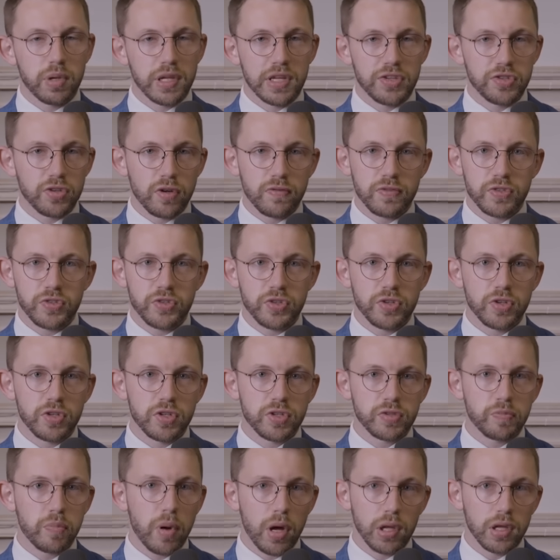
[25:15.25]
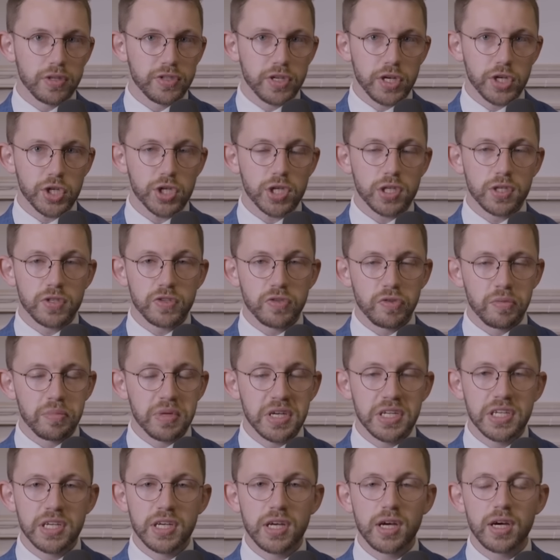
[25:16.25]
police officers, politicians, and
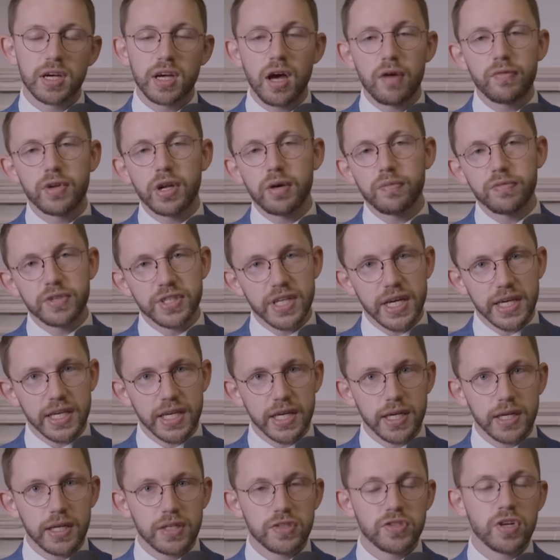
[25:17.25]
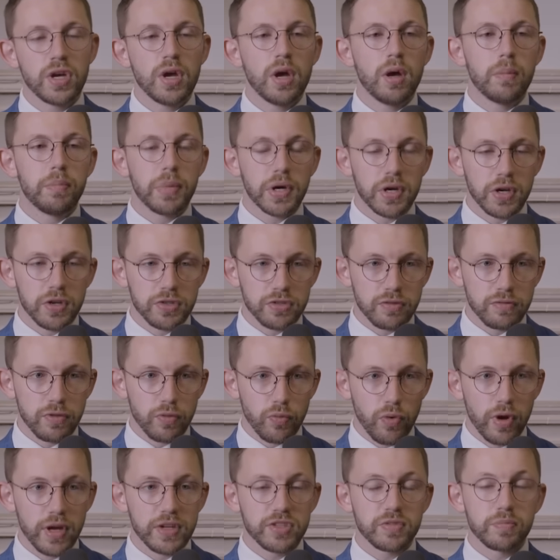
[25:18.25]
the media covered up for decades because
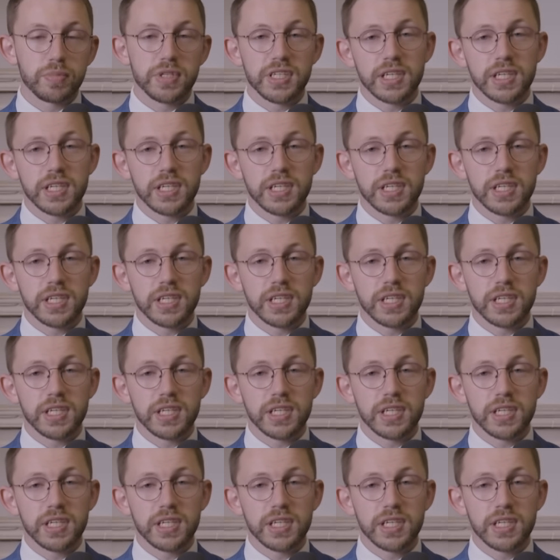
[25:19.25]
of the race,